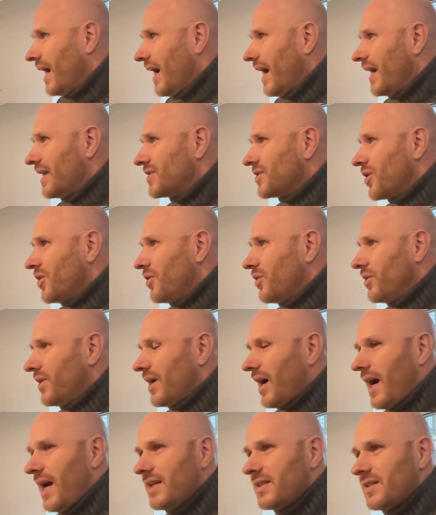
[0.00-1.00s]
And so
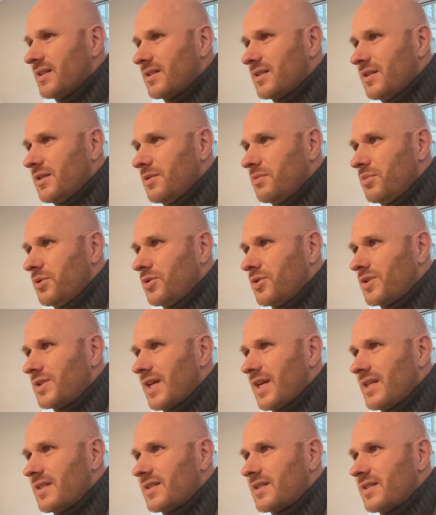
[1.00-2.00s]
Isaacs in the book
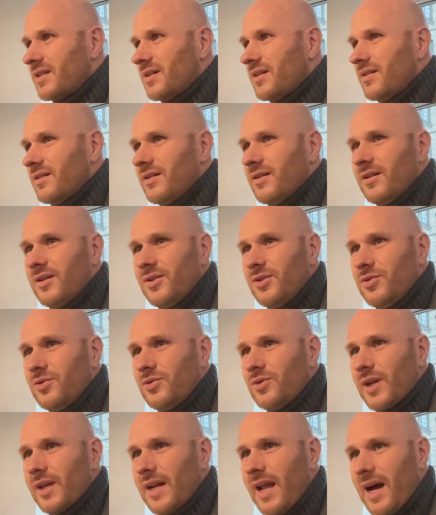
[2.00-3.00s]
says,
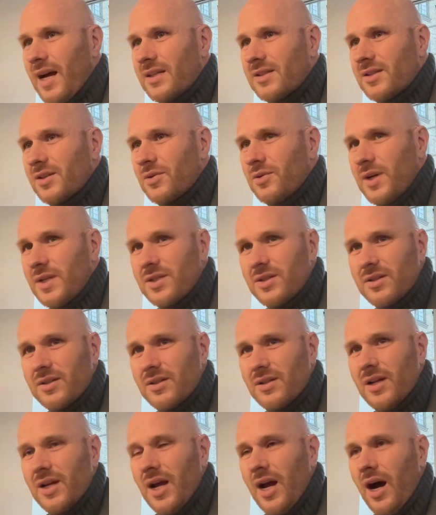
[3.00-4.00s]
you can ask the
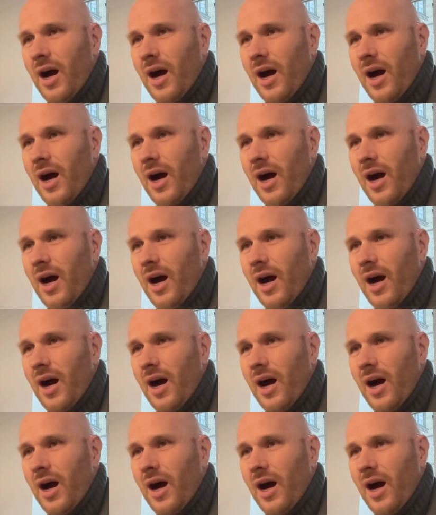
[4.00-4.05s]
question,